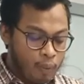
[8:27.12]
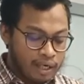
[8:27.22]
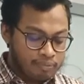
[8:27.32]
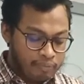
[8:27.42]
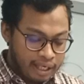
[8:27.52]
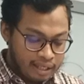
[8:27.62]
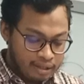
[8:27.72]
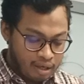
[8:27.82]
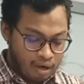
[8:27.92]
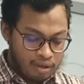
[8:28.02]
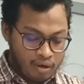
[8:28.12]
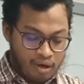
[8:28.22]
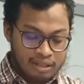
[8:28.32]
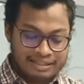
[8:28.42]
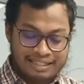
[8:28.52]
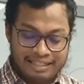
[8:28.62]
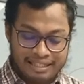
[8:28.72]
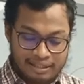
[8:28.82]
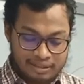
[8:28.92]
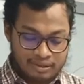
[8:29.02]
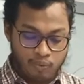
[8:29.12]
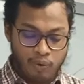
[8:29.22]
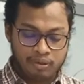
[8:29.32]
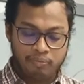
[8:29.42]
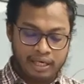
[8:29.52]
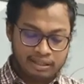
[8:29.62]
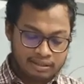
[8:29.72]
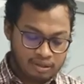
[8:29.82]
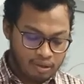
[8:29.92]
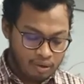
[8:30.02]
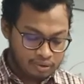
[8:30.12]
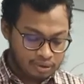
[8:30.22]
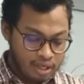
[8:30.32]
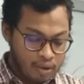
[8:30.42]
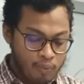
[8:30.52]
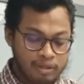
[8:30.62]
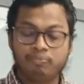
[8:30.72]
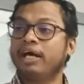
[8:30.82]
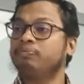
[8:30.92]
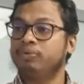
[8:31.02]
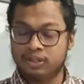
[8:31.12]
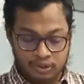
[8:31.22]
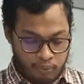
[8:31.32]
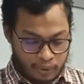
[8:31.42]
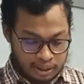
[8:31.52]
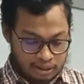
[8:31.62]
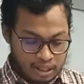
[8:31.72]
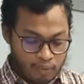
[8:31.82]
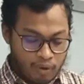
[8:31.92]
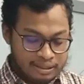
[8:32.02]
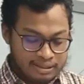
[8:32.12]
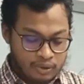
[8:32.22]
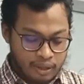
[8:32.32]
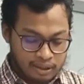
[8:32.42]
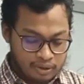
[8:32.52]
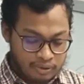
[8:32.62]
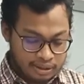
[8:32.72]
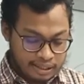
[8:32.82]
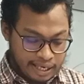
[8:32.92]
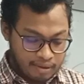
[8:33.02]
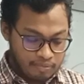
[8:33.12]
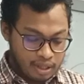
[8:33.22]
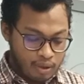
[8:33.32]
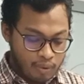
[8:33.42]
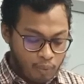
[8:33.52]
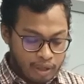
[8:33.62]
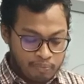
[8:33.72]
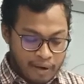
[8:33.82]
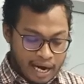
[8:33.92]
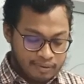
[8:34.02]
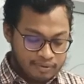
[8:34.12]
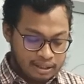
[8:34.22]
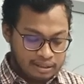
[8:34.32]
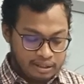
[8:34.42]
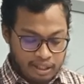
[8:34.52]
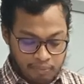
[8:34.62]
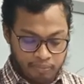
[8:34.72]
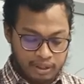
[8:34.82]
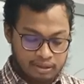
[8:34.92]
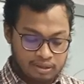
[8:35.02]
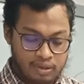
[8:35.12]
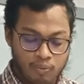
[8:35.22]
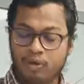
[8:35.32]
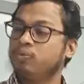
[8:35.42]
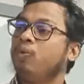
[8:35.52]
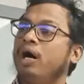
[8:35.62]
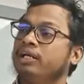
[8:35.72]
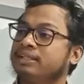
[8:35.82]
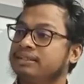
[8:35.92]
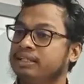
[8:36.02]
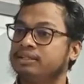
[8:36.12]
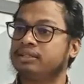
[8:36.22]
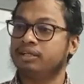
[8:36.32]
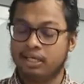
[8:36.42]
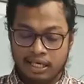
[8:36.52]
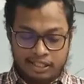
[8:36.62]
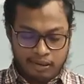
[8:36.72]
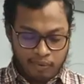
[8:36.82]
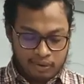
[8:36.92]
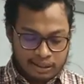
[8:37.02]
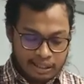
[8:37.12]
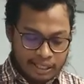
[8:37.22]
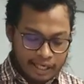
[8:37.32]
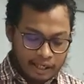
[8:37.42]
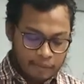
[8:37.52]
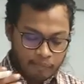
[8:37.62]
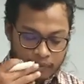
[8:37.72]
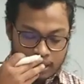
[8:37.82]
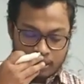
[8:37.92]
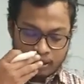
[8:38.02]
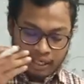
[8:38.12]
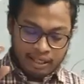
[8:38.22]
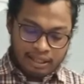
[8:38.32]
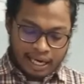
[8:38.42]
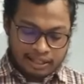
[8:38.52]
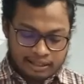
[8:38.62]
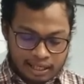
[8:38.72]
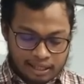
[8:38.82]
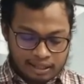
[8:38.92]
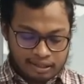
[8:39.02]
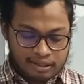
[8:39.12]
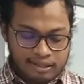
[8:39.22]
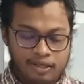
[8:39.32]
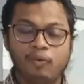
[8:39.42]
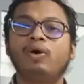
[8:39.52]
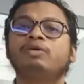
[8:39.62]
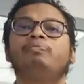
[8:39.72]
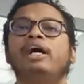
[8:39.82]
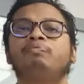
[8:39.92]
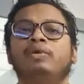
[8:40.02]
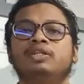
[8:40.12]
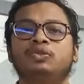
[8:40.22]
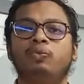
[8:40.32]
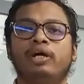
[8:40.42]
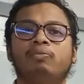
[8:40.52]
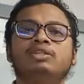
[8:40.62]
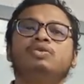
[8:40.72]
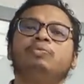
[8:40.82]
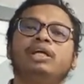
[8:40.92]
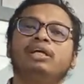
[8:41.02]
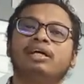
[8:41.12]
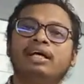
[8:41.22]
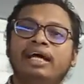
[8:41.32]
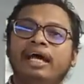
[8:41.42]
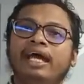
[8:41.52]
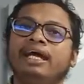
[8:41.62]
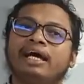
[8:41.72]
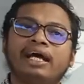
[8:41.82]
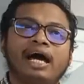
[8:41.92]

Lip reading: What men or gods are these? What maidens loathe? What mad persuade? What struggle to escape? What pipes and timbrels? What wild ecstasy? She bolche ki dekhen ei line ta what mad persuade bolche tumi ekhane